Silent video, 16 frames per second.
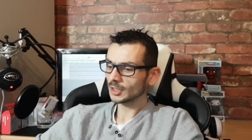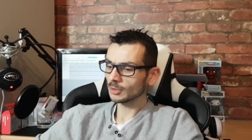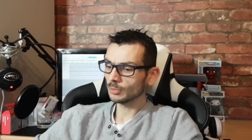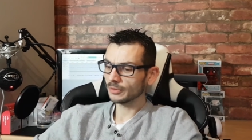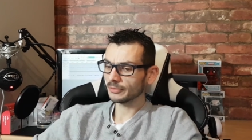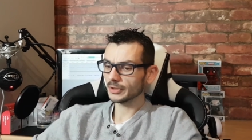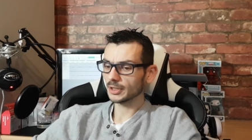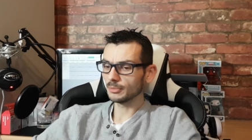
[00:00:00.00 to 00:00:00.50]

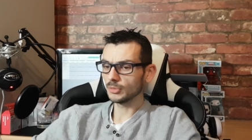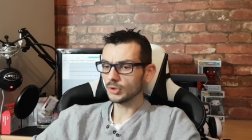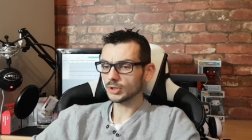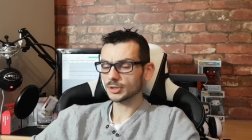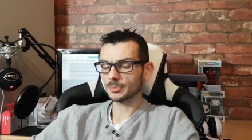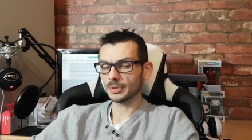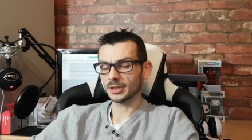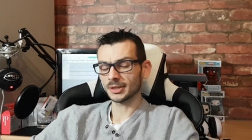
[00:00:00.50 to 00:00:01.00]
But for the
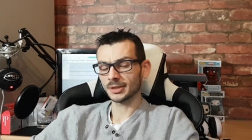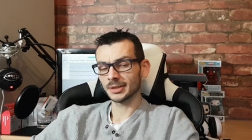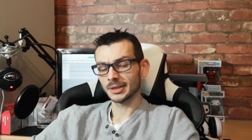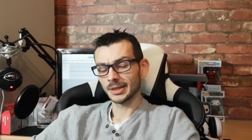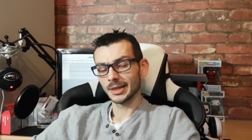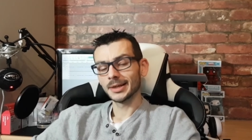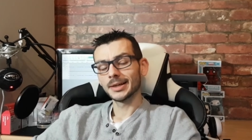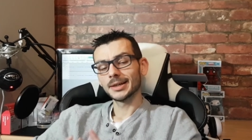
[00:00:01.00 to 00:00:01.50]
most part,
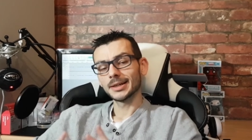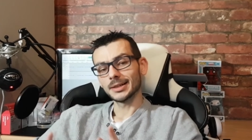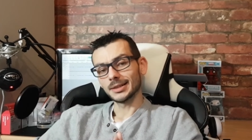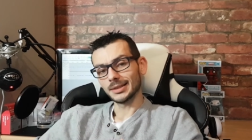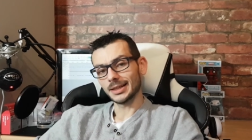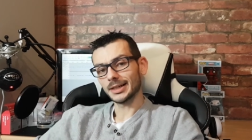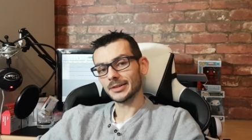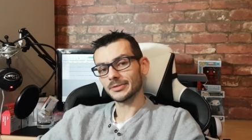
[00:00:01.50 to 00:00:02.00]

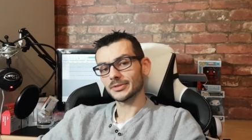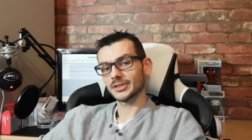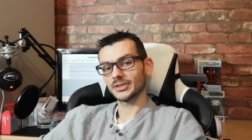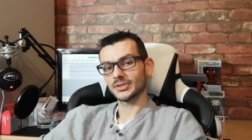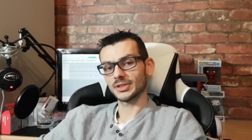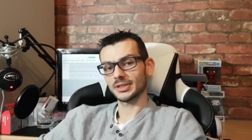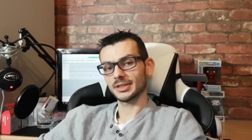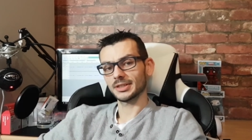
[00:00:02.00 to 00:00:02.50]
I'll have to
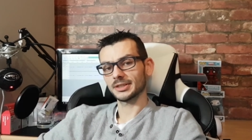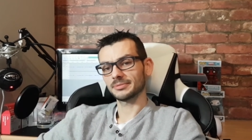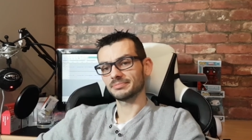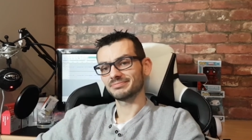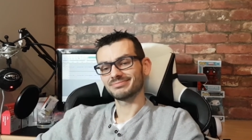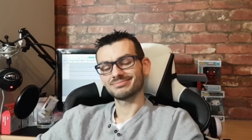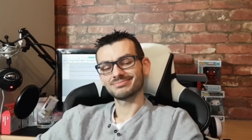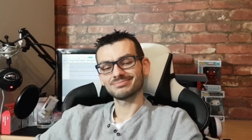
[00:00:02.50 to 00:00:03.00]
say,
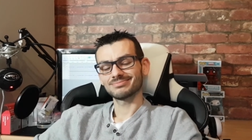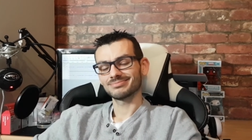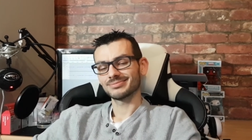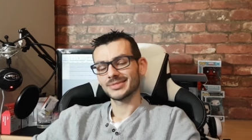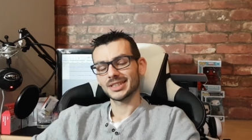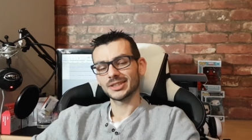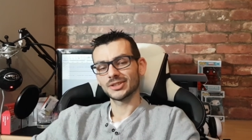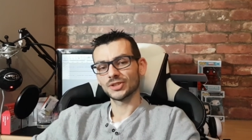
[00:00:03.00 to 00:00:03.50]

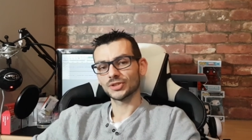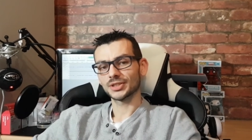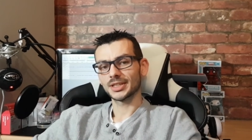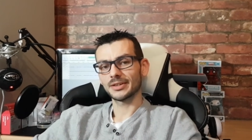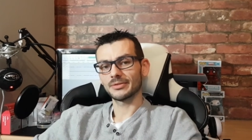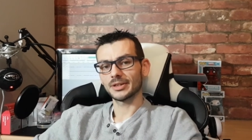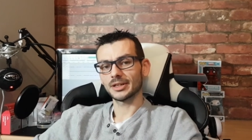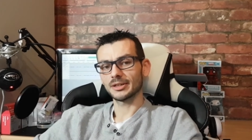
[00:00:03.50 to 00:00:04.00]
just
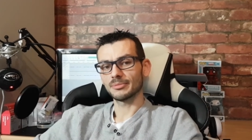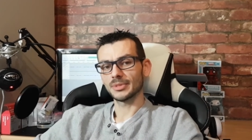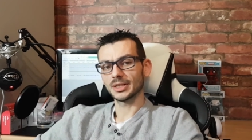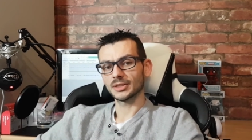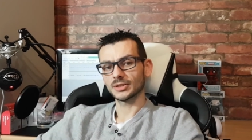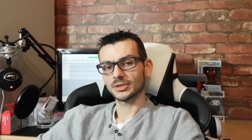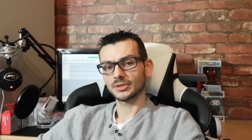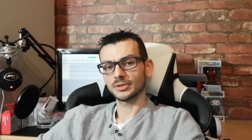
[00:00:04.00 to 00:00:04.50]
give it a
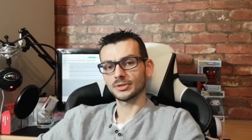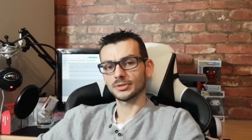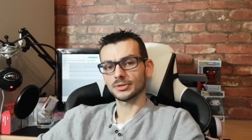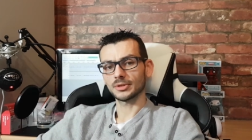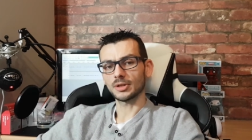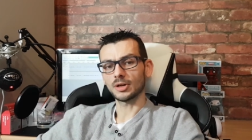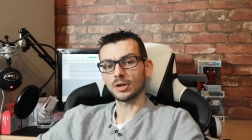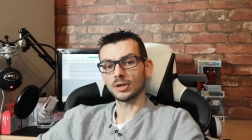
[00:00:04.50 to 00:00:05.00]
miss, you
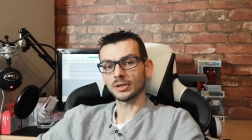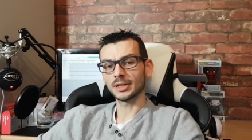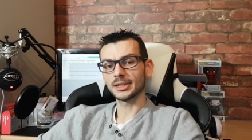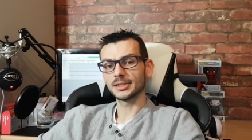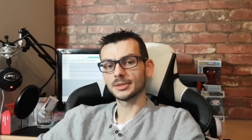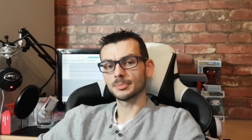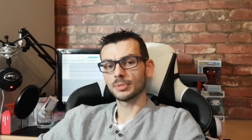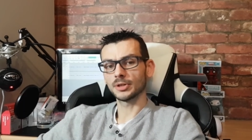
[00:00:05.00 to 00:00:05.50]
know, or at
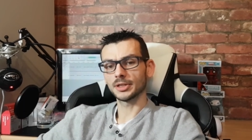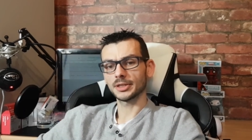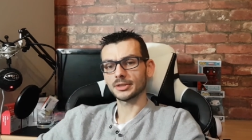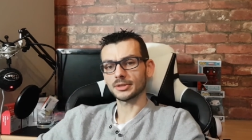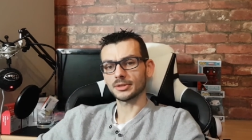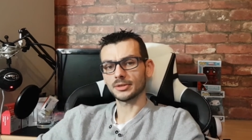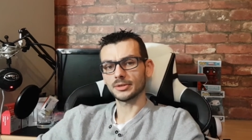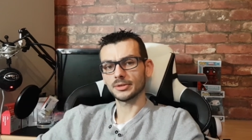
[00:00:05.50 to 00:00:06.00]
least put it
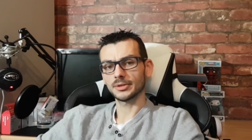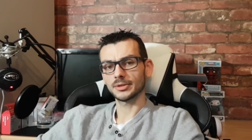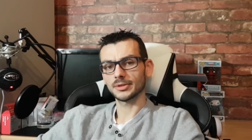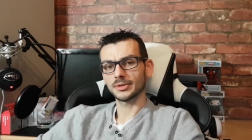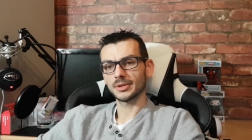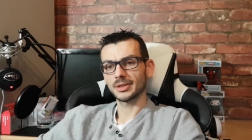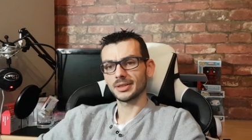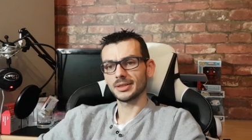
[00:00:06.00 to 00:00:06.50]
on
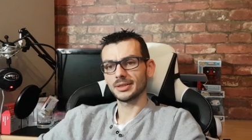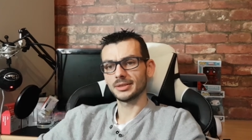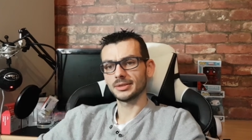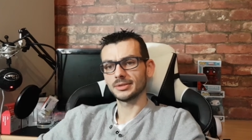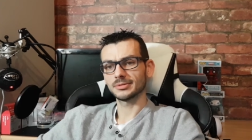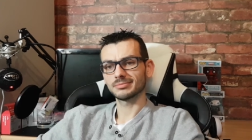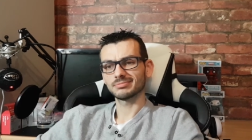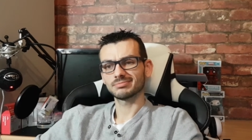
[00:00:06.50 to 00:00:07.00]
the
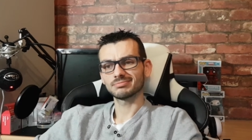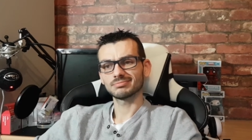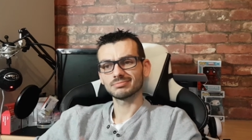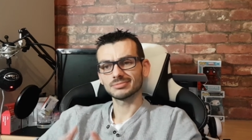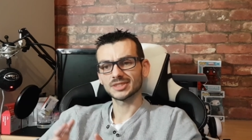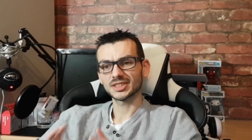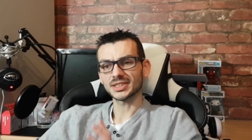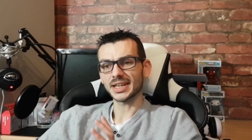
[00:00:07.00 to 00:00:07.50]

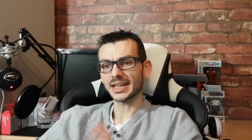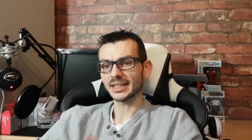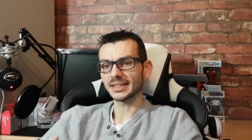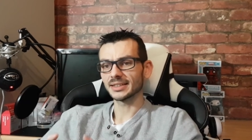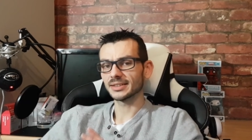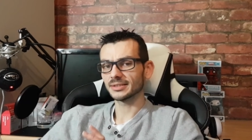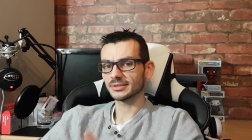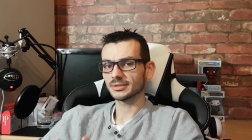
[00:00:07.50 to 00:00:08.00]

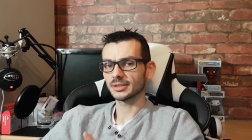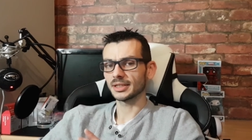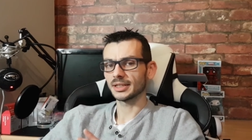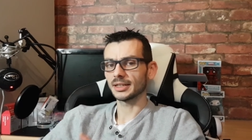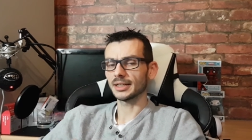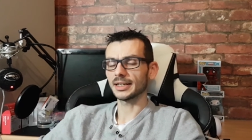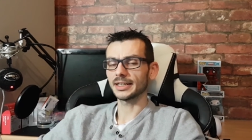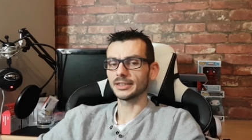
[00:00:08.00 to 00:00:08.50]
second
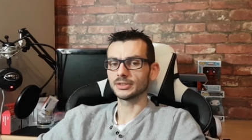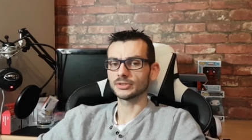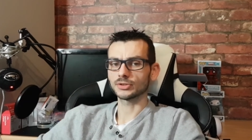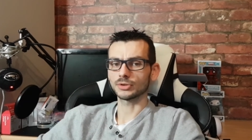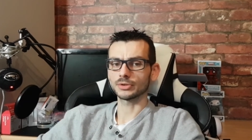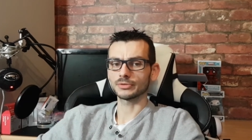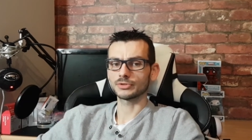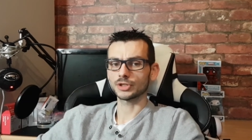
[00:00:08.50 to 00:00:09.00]
in line
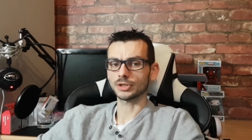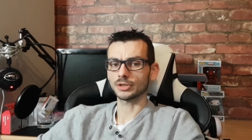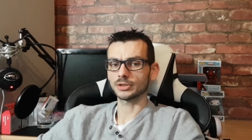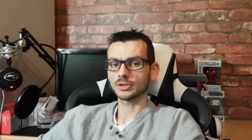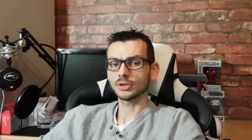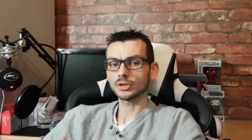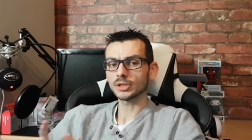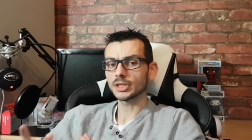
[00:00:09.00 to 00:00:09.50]
sort of choice.
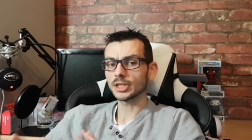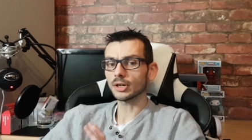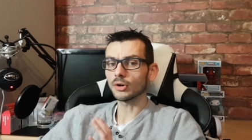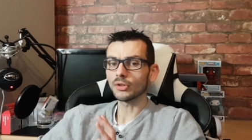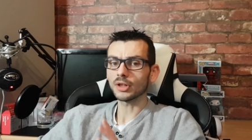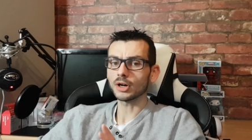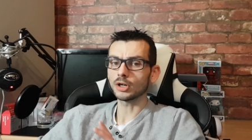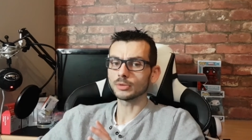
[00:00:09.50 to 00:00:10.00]
Look at your
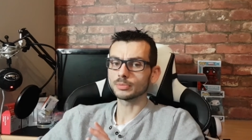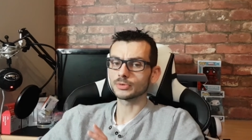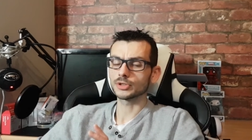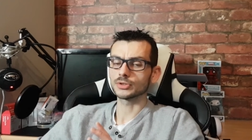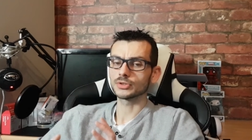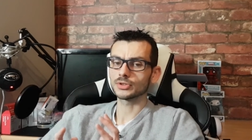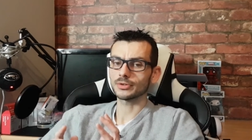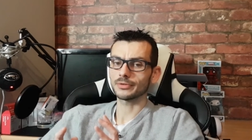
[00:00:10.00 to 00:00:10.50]
other
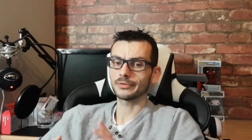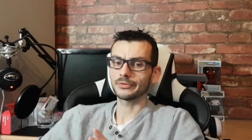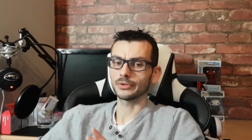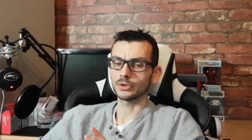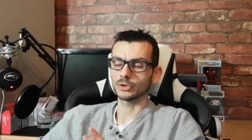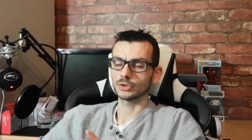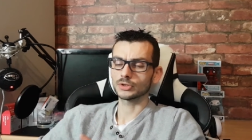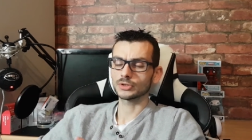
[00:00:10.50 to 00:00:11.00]
options
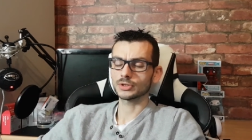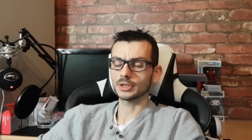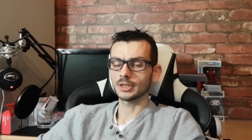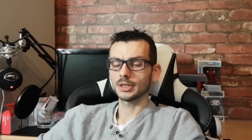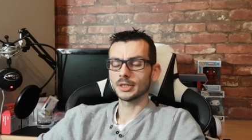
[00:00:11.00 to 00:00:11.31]
first.